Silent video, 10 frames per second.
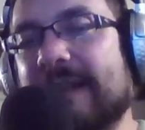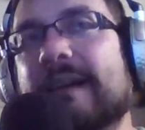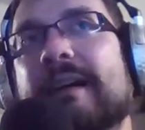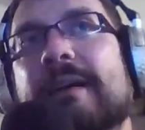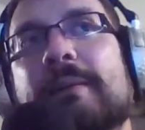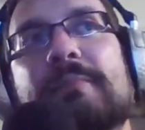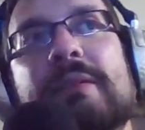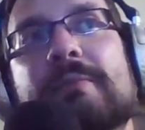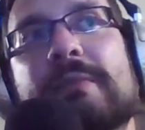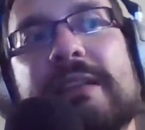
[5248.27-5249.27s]

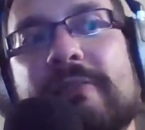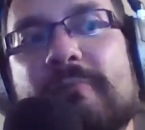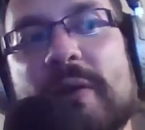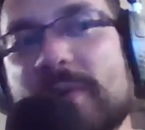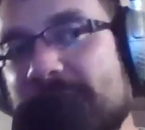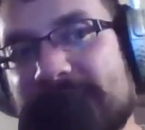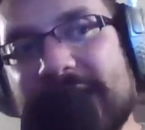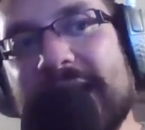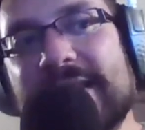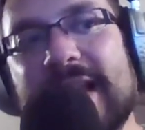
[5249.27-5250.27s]
But we have both
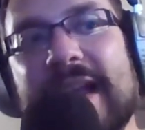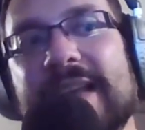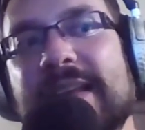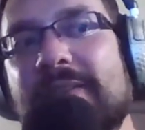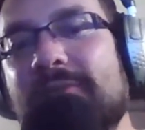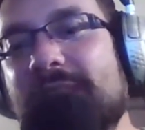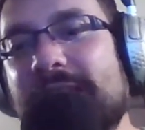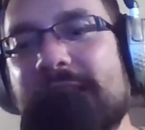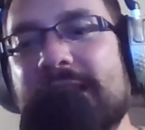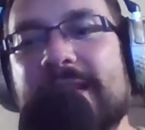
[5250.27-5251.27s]
said that if
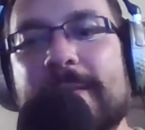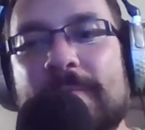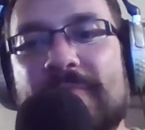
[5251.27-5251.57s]
the